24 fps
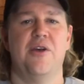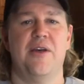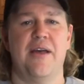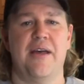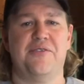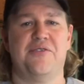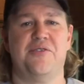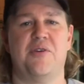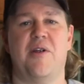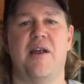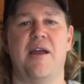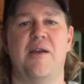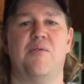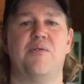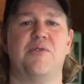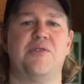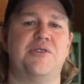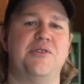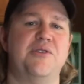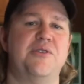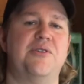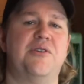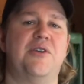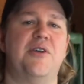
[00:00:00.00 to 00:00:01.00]
That's alright. We're
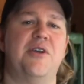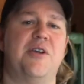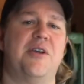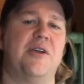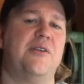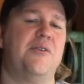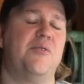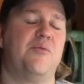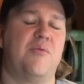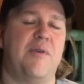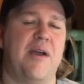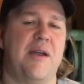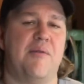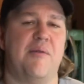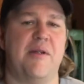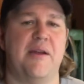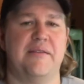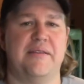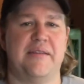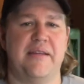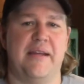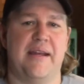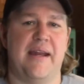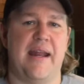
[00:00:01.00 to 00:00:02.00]
still cooking right
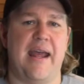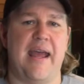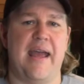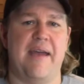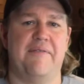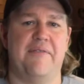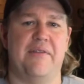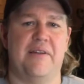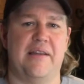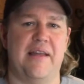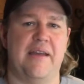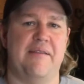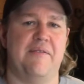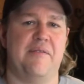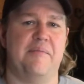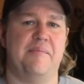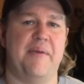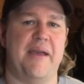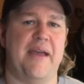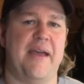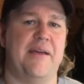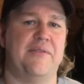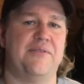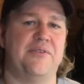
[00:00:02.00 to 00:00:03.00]
around 10 and a half and 11
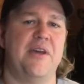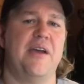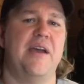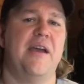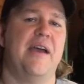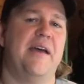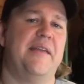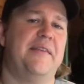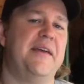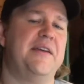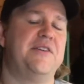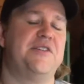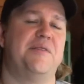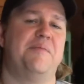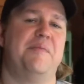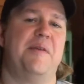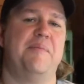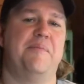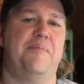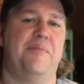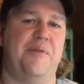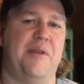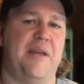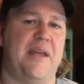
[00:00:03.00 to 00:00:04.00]
pounds, and that should
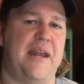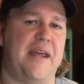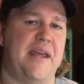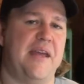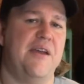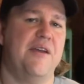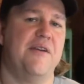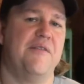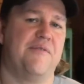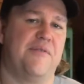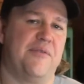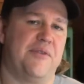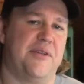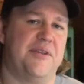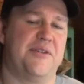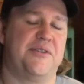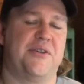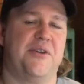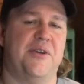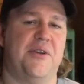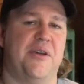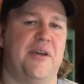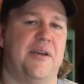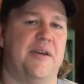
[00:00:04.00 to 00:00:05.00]
be plenty for this
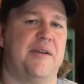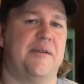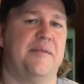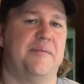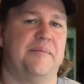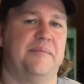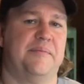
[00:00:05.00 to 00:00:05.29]
cook.